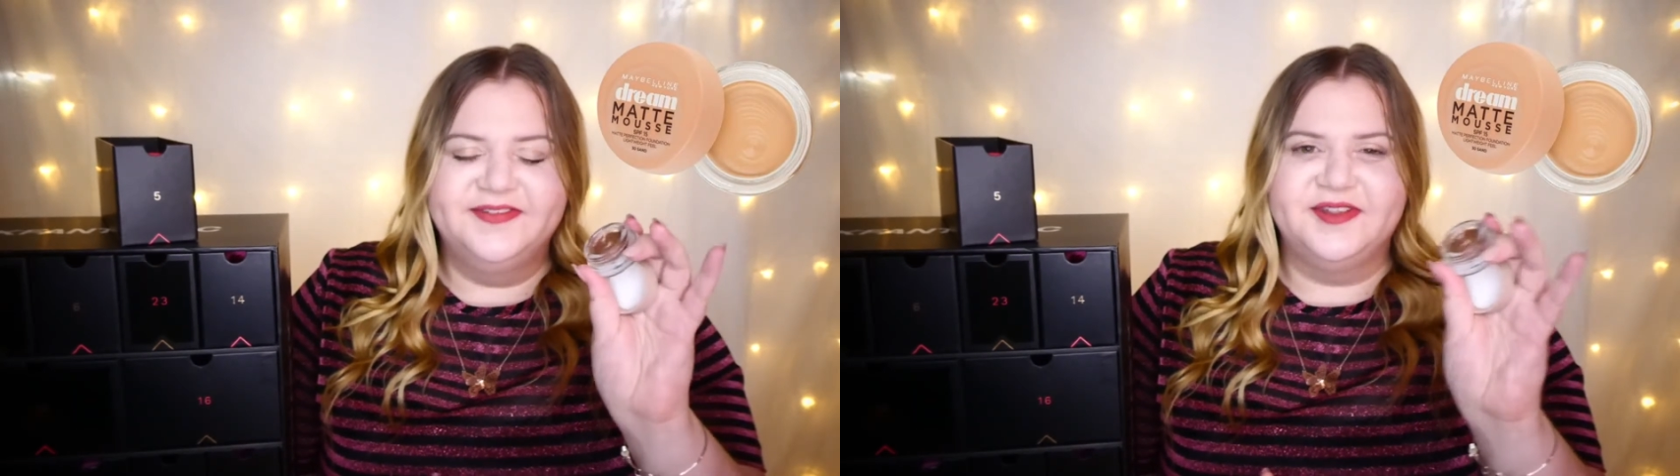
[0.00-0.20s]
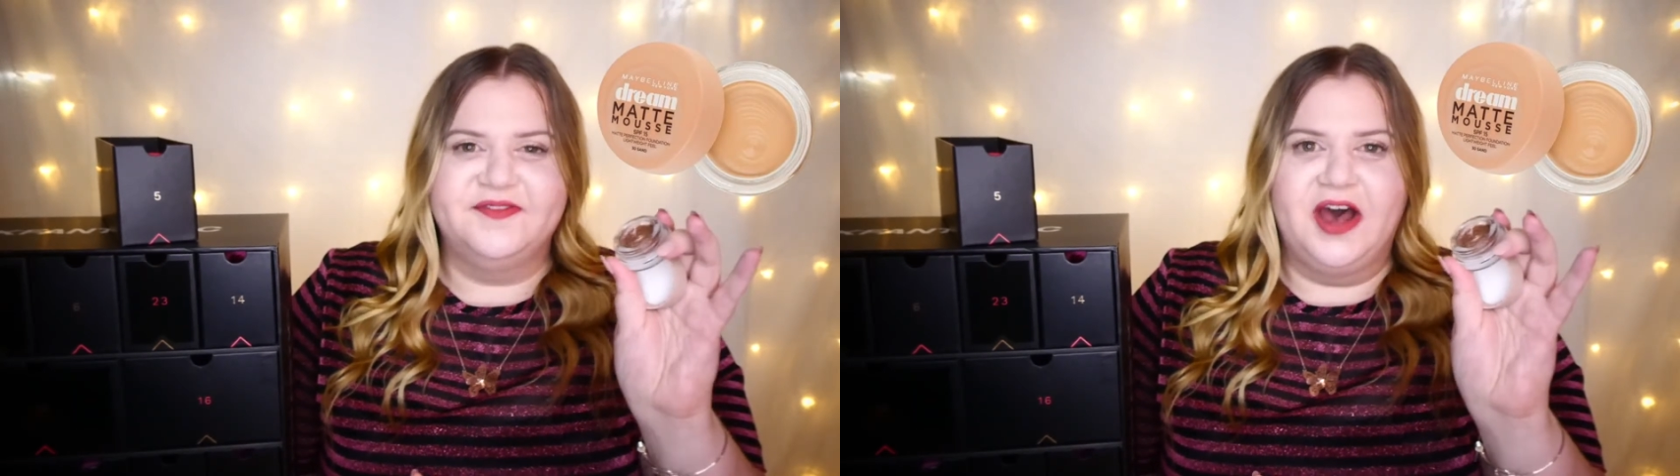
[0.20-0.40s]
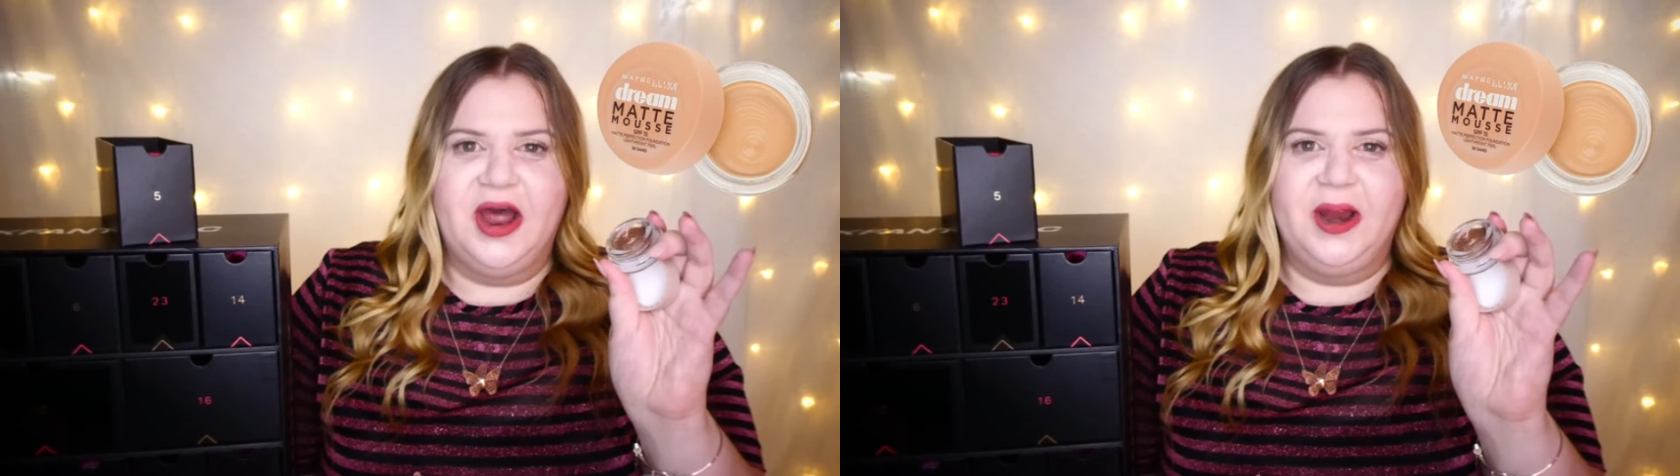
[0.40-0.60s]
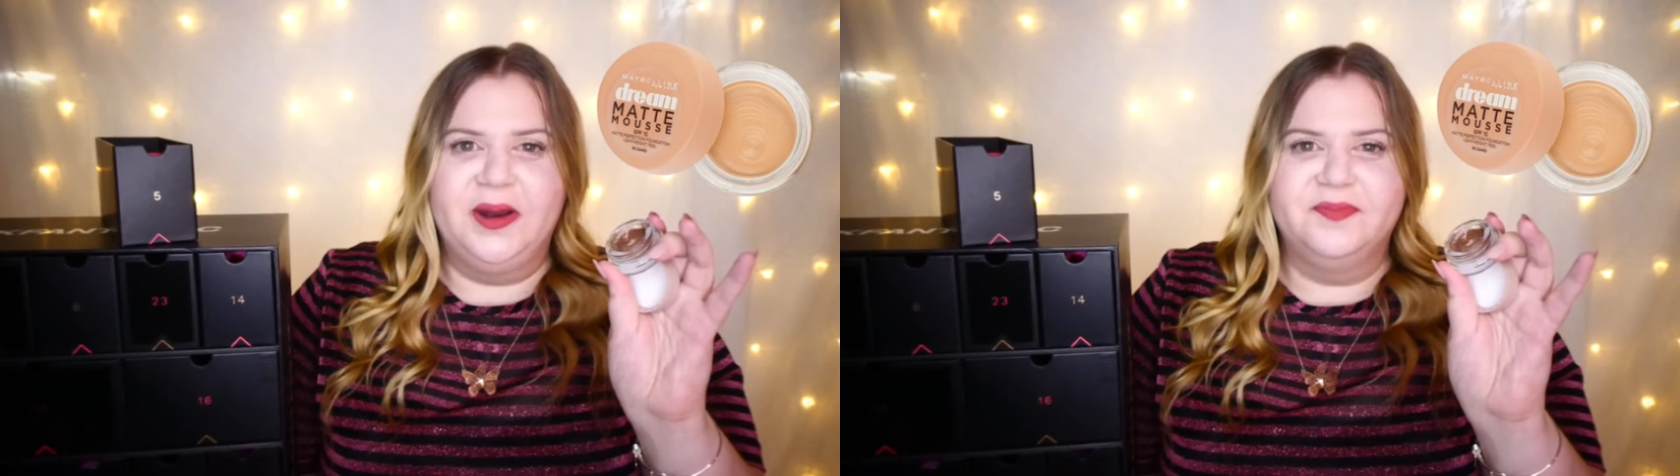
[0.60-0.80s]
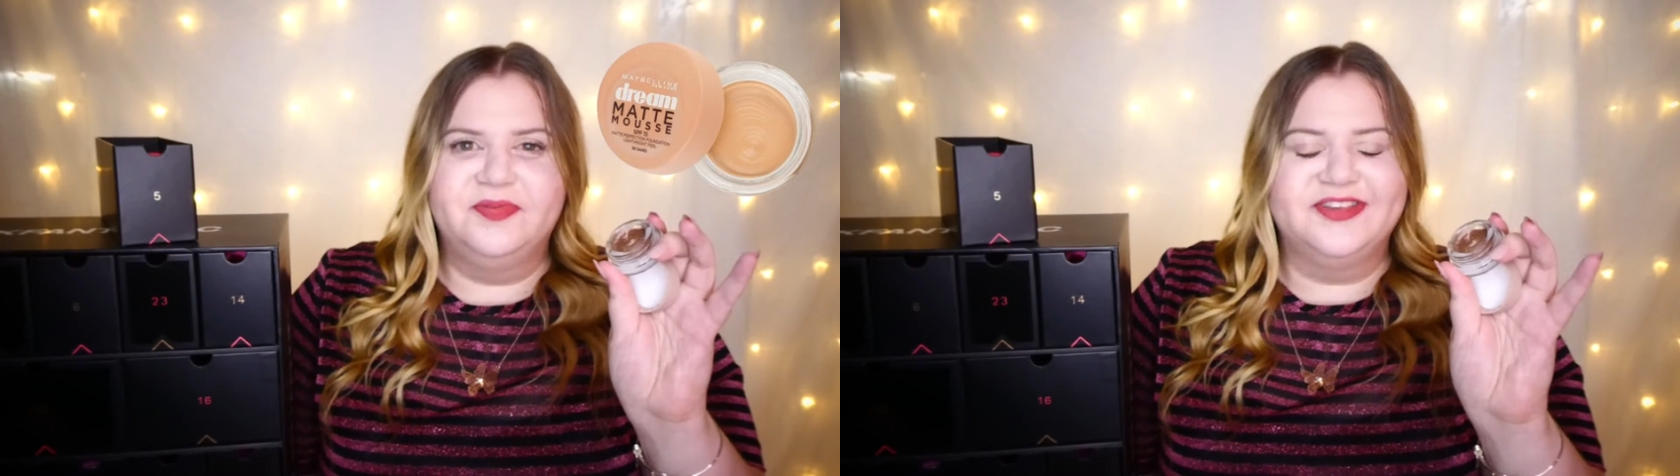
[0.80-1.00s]
for the
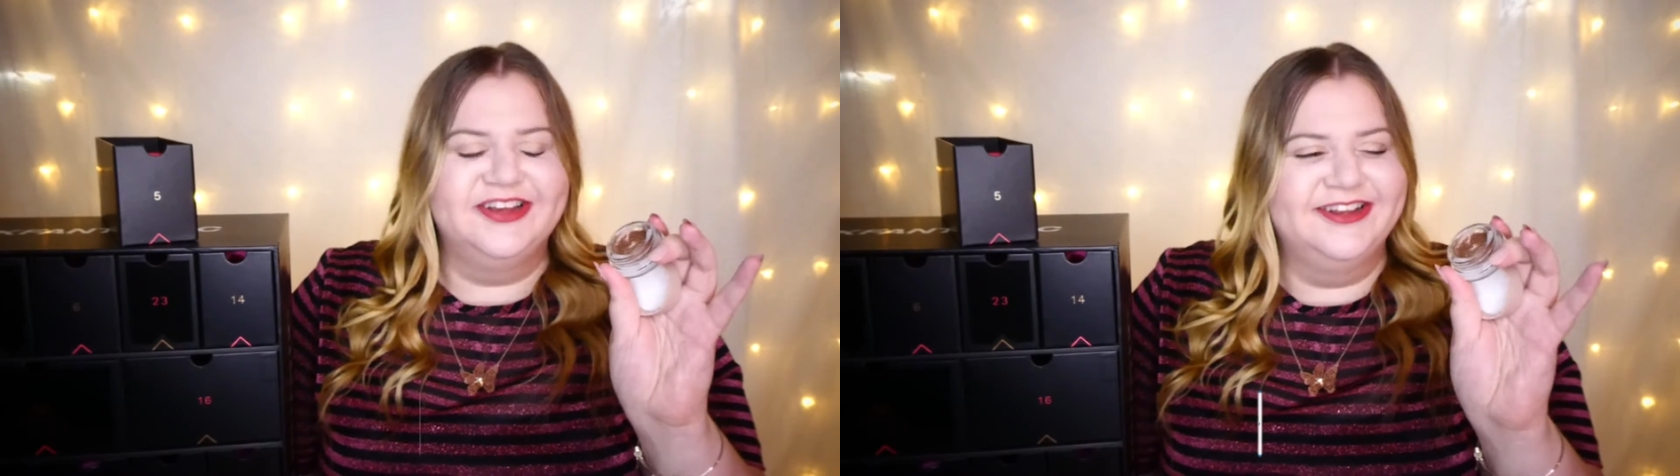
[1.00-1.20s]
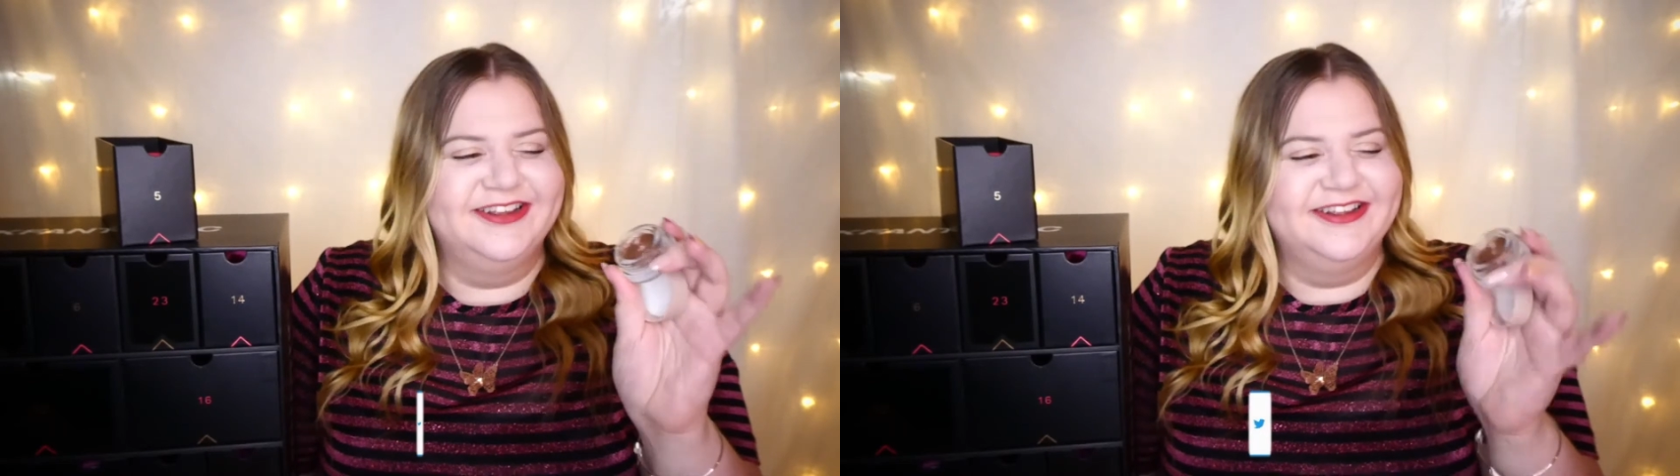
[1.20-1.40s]
vibes.